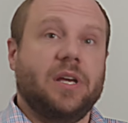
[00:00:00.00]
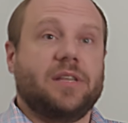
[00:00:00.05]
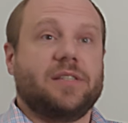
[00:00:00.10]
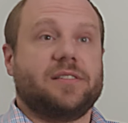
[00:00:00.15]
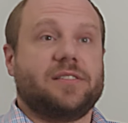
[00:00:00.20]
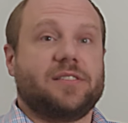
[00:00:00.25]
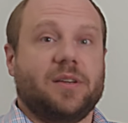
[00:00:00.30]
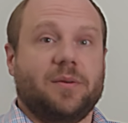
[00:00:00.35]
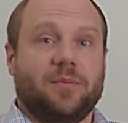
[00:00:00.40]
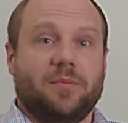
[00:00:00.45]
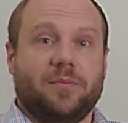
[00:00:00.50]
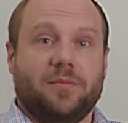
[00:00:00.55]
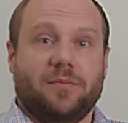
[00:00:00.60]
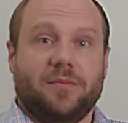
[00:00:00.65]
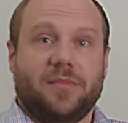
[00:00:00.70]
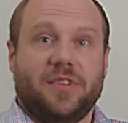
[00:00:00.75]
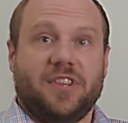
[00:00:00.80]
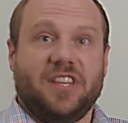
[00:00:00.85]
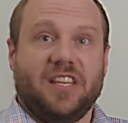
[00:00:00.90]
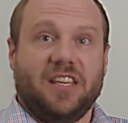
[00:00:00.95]

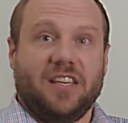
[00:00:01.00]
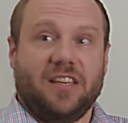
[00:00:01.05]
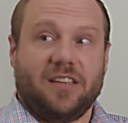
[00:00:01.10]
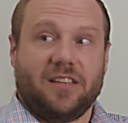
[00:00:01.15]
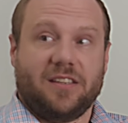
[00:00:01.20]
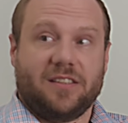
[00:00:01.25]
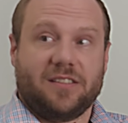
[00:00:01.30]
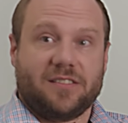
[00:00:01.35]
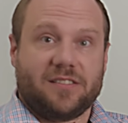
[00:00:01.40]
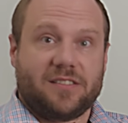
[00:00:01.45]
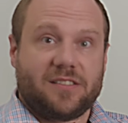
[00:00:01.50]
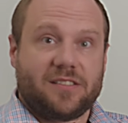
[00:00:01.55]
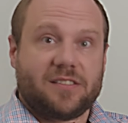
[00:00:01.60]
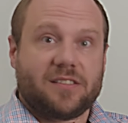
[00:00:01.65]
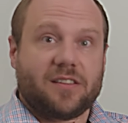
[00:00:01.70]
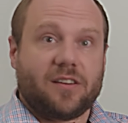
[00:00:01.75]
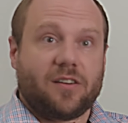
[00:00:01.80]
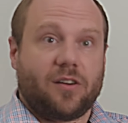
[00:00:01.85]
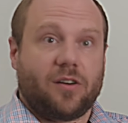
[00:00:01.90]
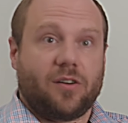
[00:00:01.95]
Some
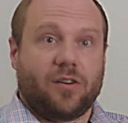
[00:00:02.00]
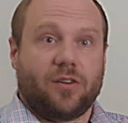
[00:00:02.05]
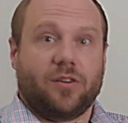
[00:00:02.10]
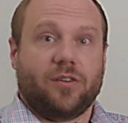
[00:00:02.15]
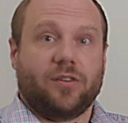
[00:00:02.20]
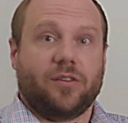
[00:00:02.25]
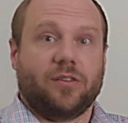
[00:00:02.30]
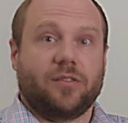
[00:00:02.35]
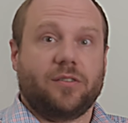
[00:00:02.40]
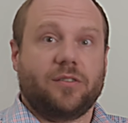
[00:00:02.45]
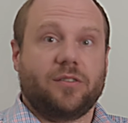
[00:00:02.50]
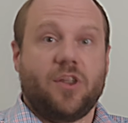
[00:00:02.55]
things are